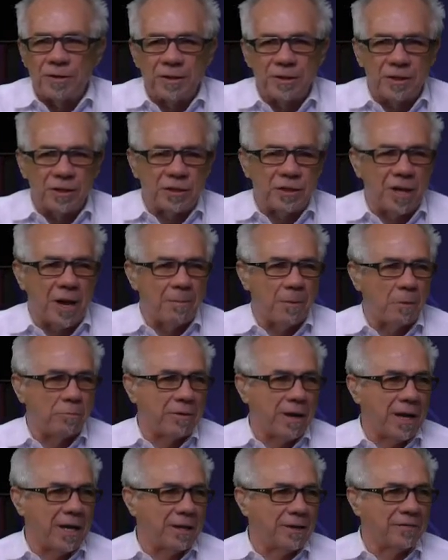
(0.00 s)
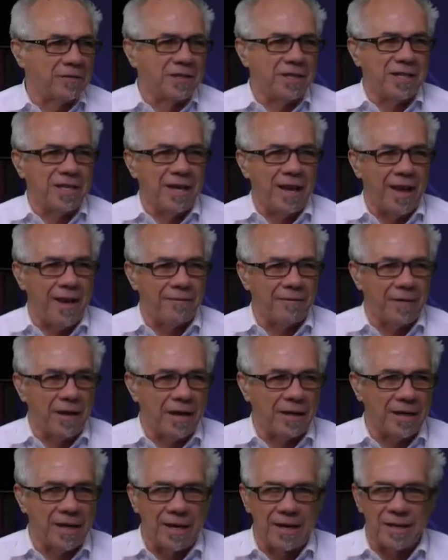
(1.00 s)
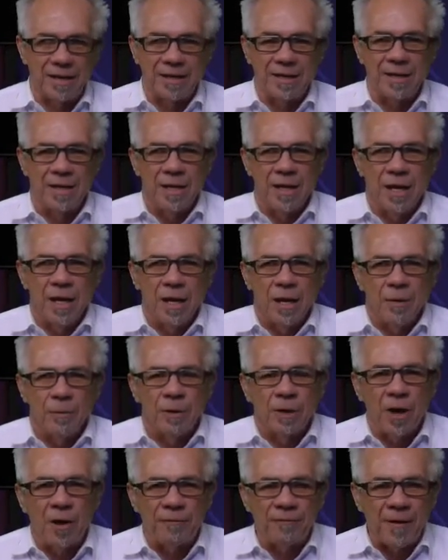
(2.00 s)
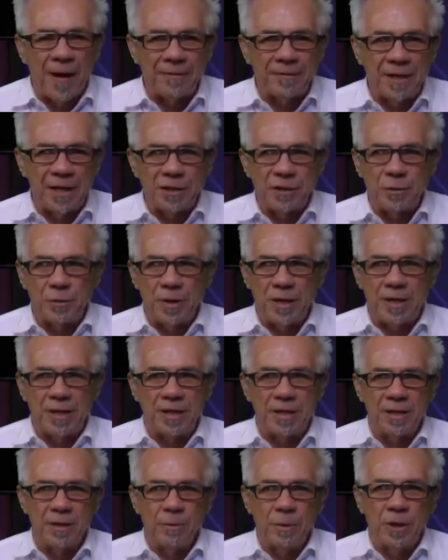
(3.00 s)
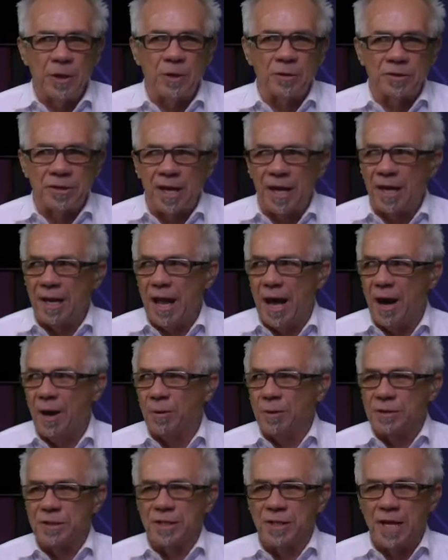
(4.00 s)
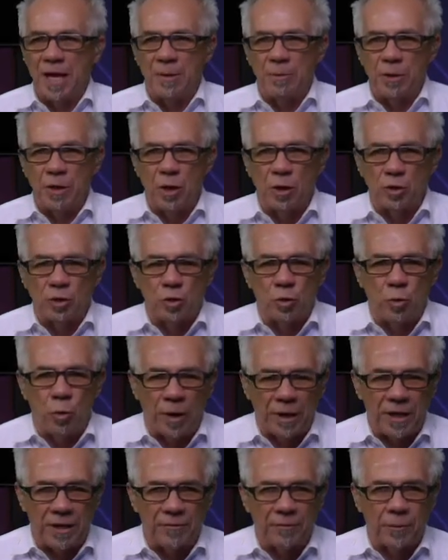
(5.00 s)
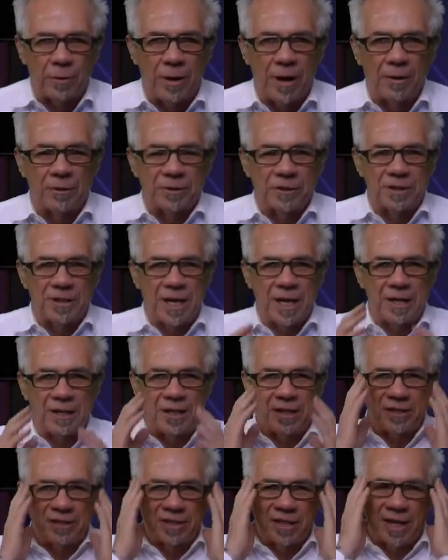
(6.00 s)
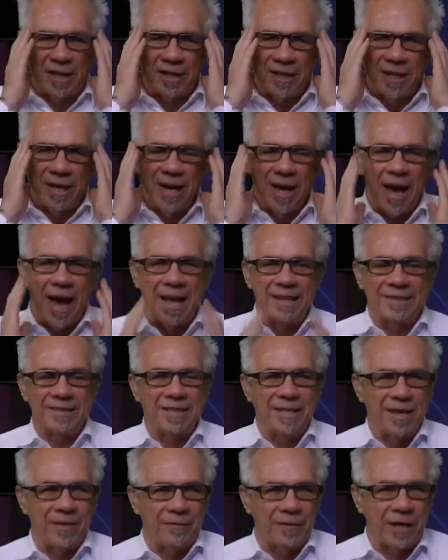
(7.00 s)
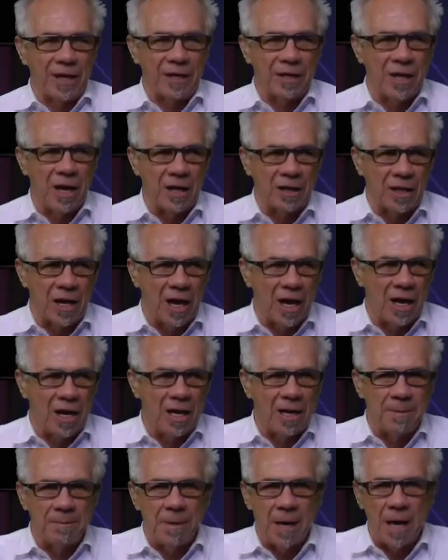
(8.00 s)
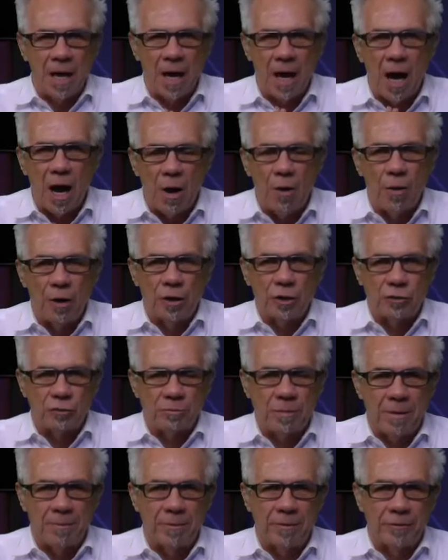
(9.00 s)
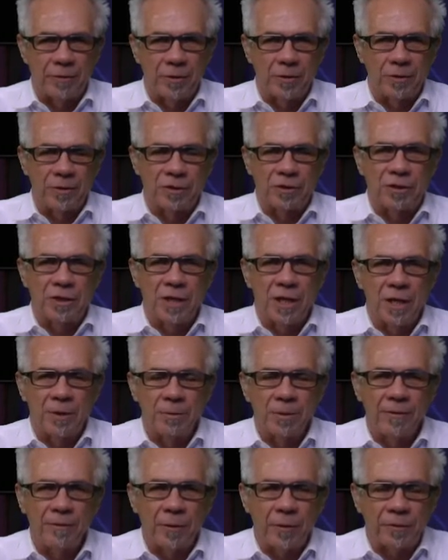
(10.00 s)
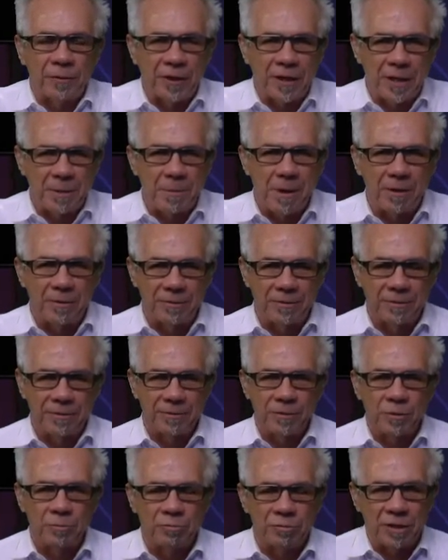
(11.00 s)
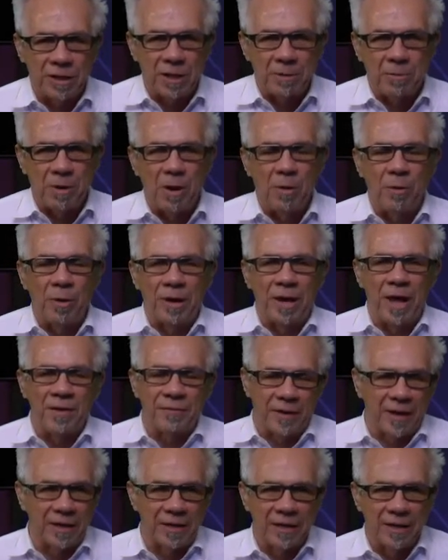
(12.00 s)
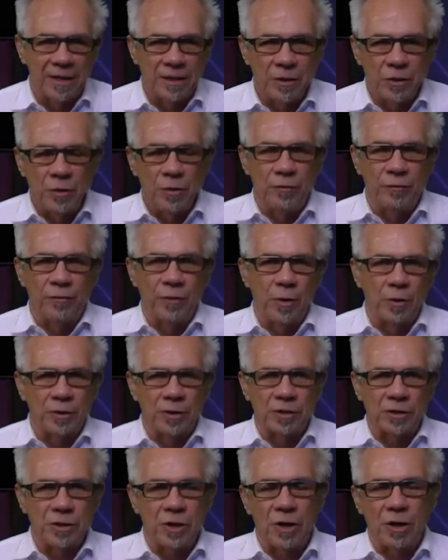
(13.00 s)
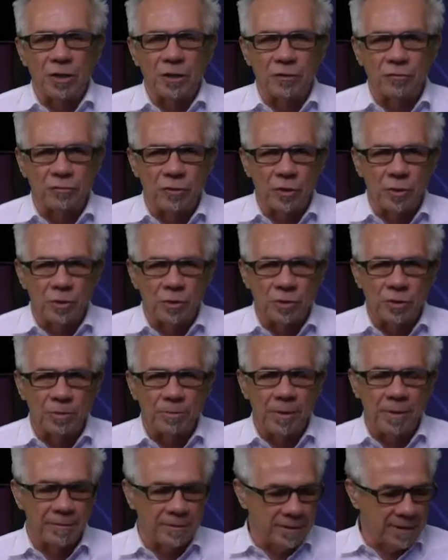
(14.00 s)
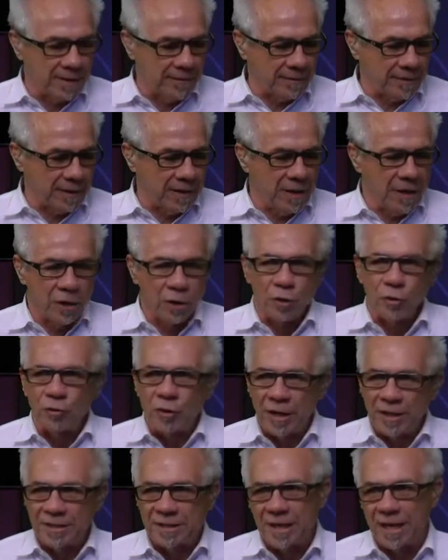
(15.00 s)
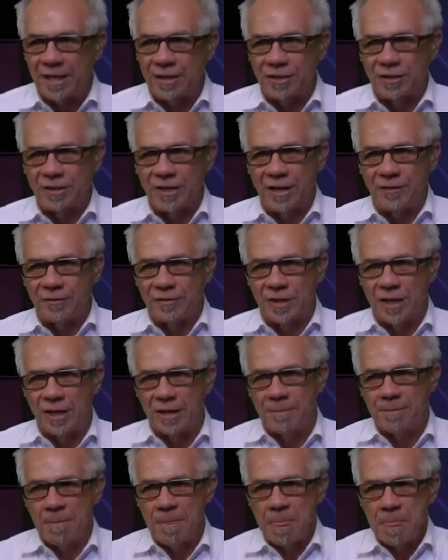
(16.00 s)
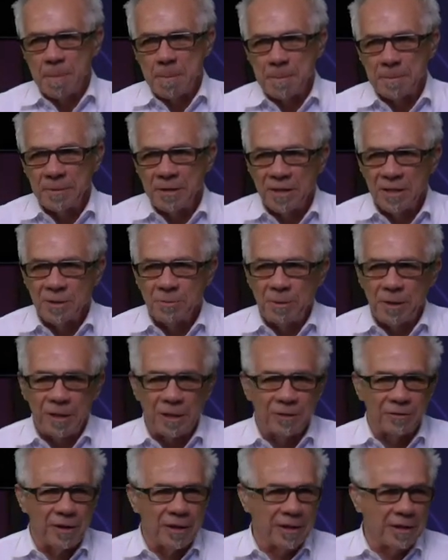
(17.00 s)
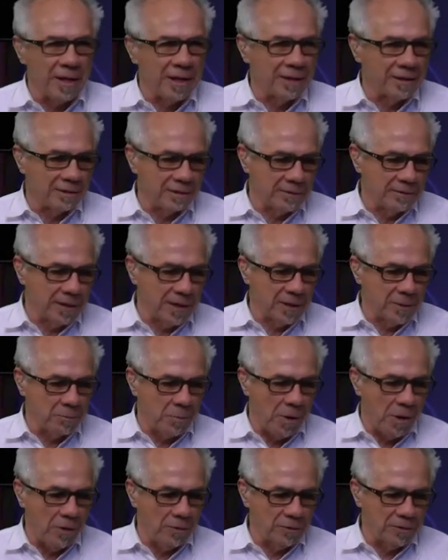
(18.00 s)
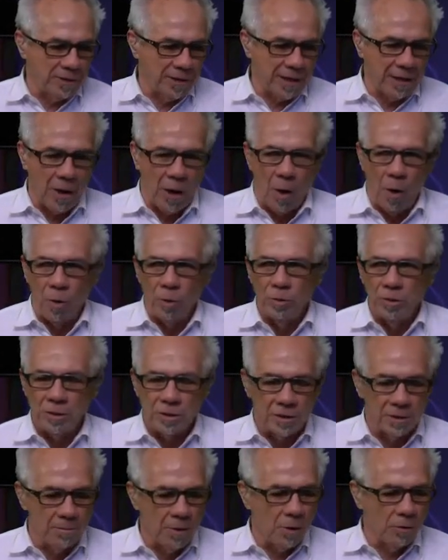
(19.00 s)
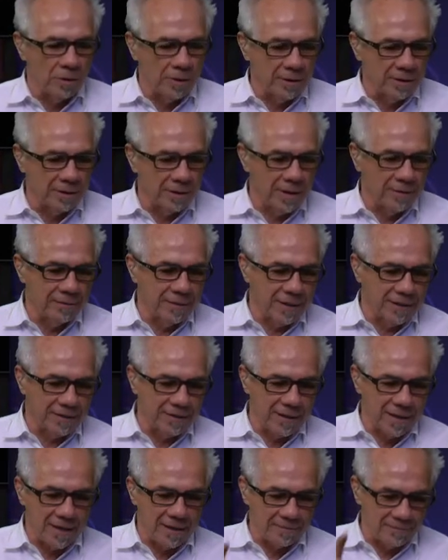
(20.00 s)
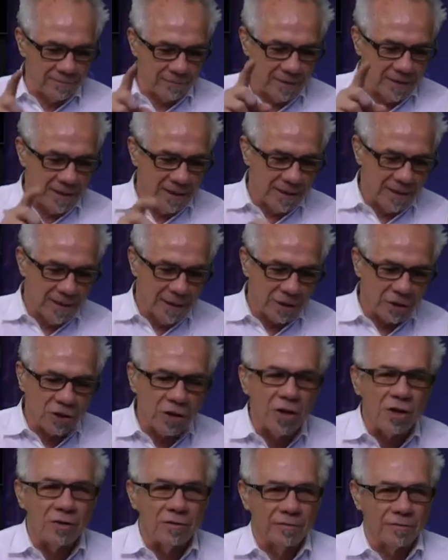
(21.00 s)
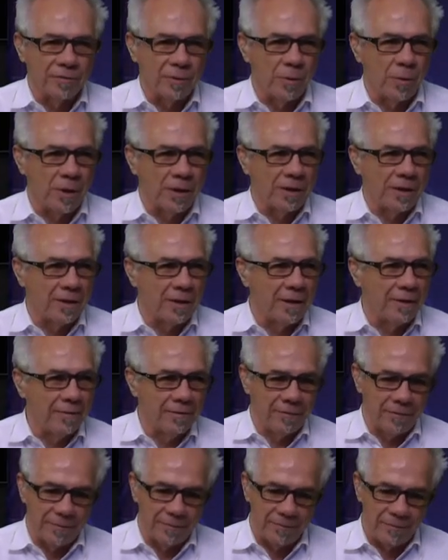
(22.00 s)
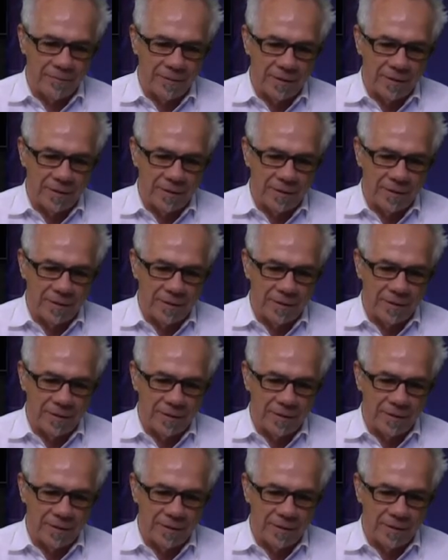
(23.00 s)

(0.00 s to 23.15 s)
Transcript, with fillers: This is Tom O'Brien of TFNN. We go five days a week. We go 10 hours a day. We go 24 hours a day on the internet at TFNN.com. Always remember, folks, whatever you think about, you bring about. Whatever you focus on grows. Hope everyone's having a great day, safe day. Let's make it a great night. As Paul would say, holy tamale. Love that saying. Serve the one you love.